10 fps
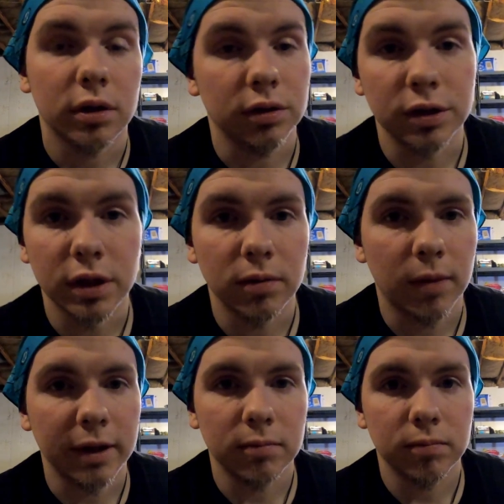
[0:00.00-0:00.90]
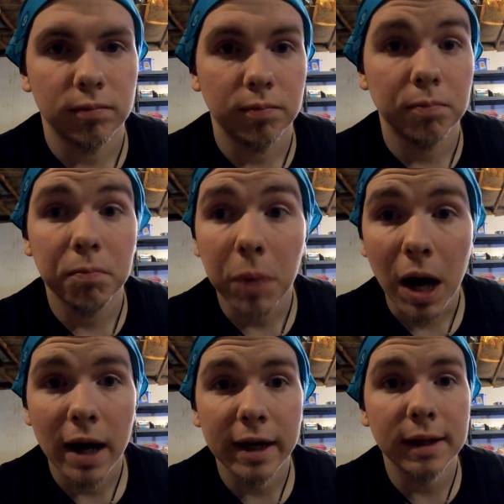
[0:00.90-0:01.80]
You can get like
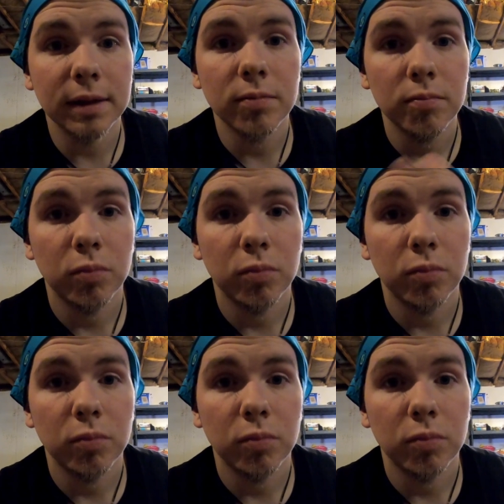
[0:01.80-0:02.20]
pine